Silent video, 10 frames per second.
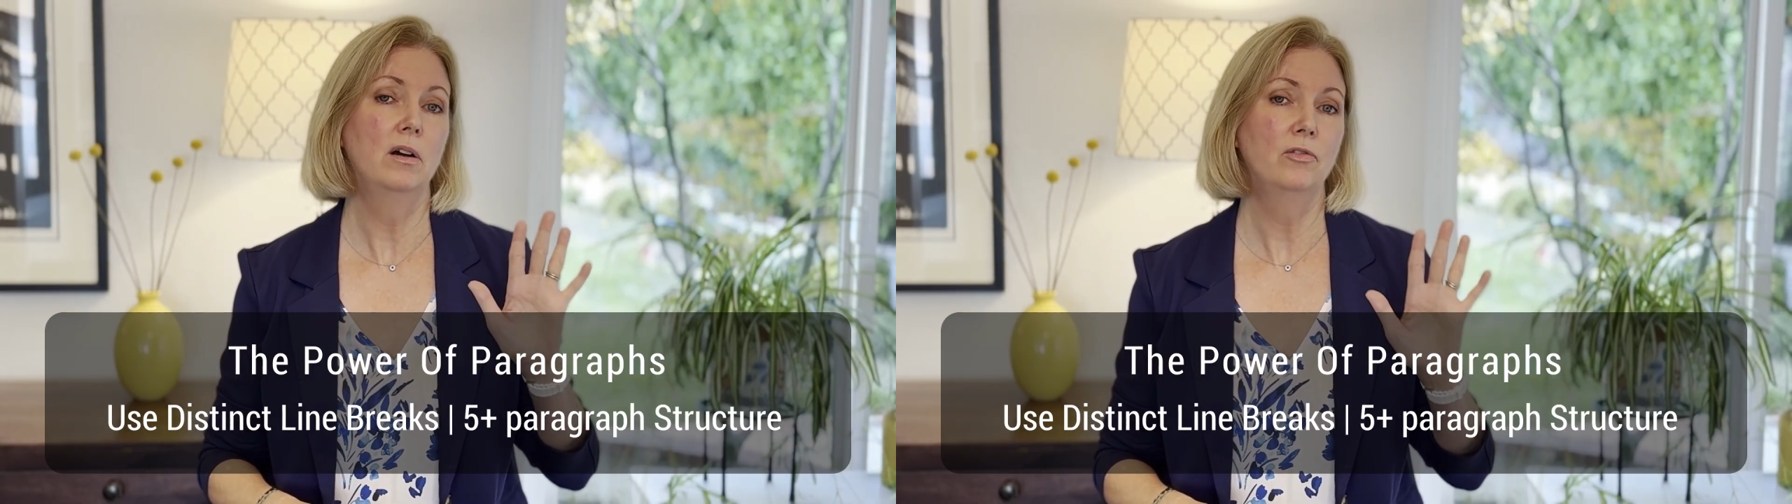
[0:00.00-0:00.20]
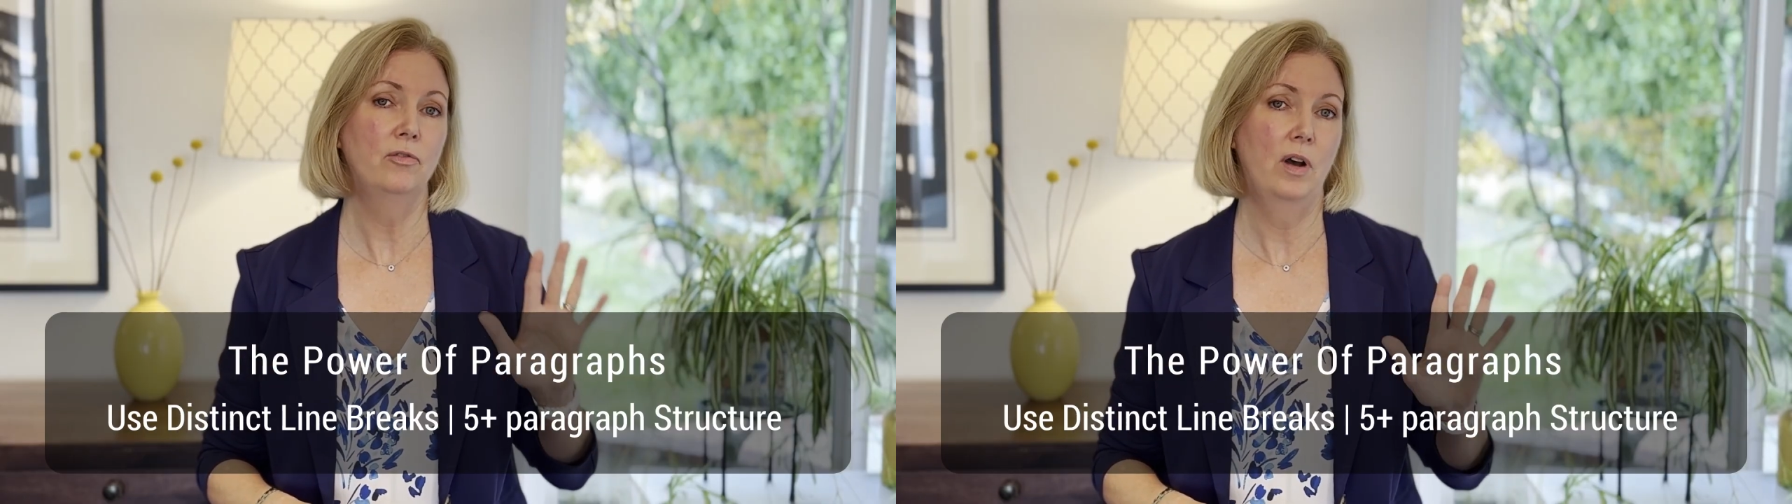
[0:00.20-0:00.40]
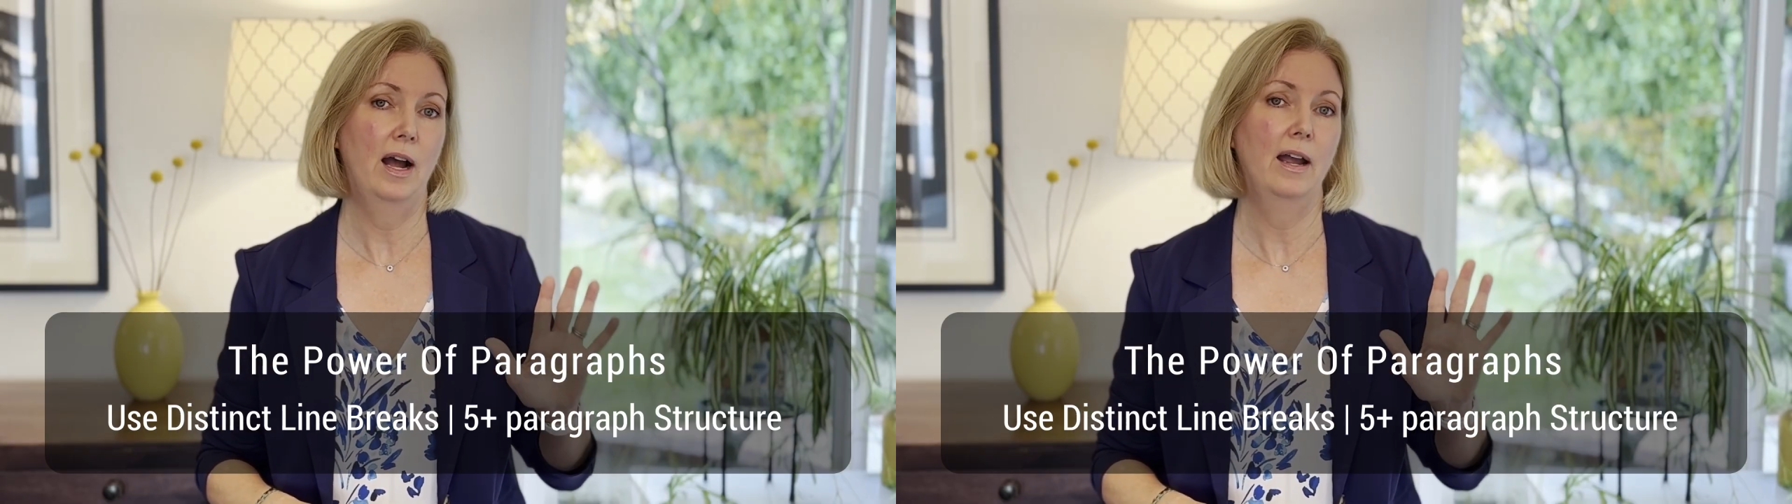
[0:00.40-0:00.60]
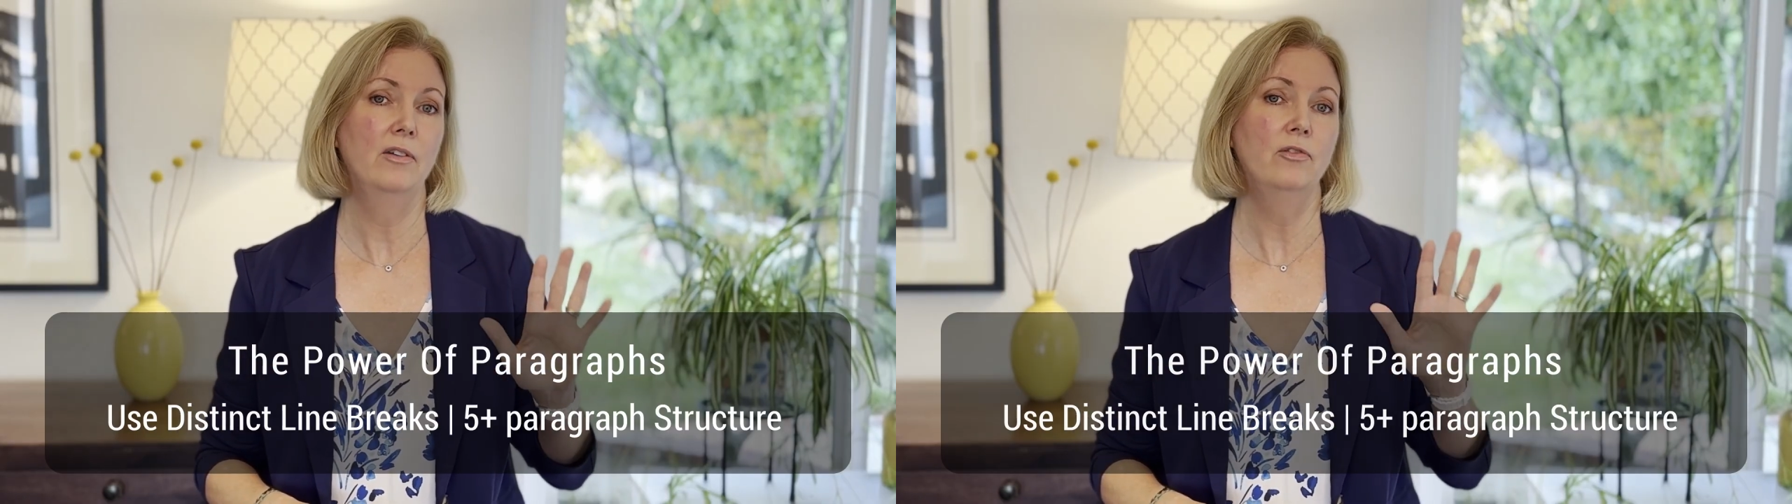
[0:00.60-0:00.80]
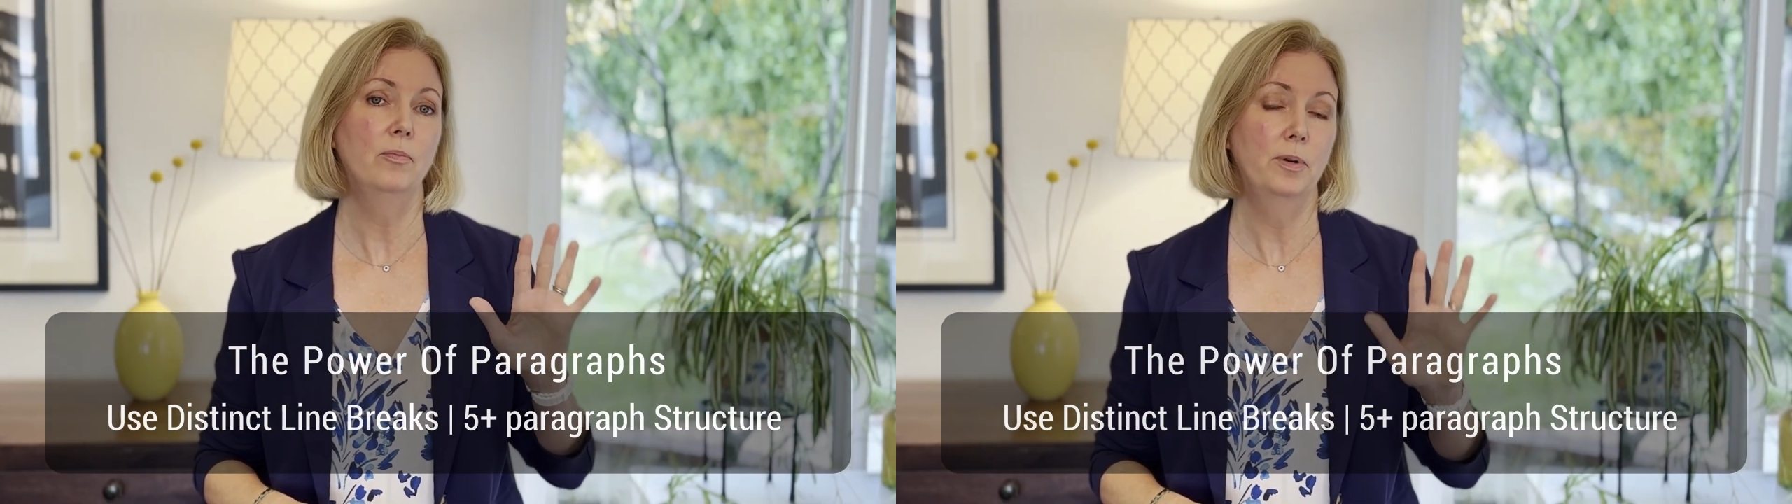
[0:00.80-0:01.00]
of 5